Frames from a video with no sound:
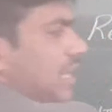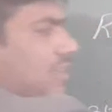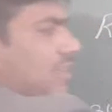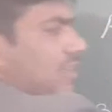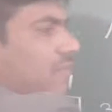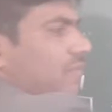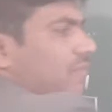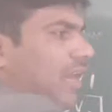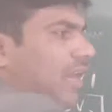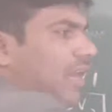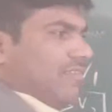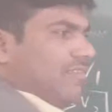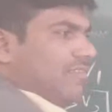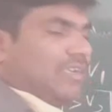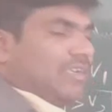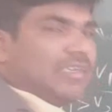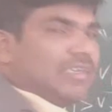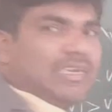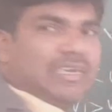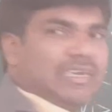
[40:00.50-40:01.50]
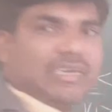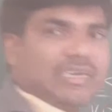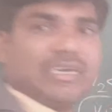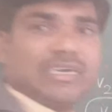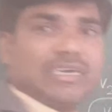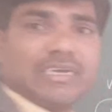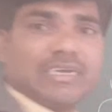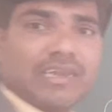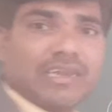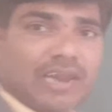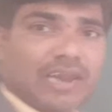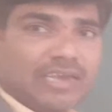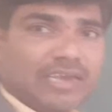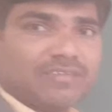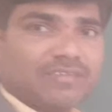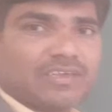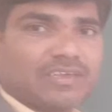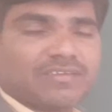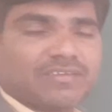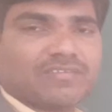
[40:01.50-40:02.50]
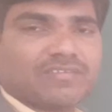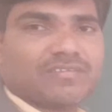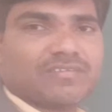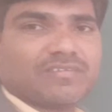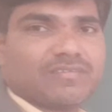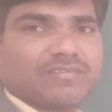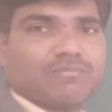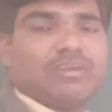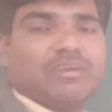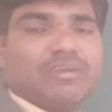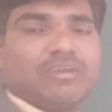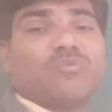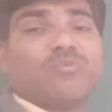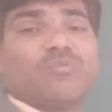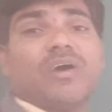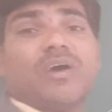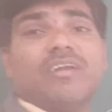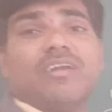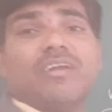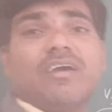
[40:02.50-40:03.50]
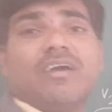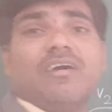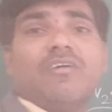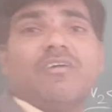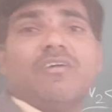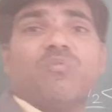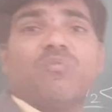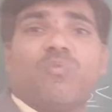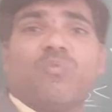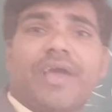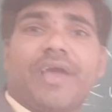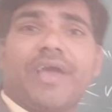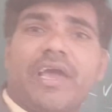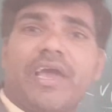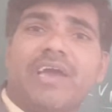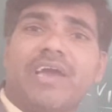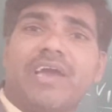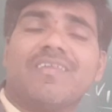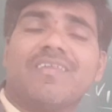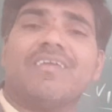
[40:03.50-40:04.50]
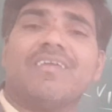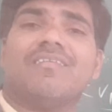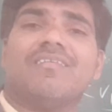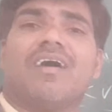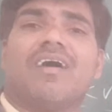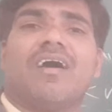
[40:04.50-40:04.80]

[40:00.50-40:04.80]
the velocity rises. Means what? Where there is a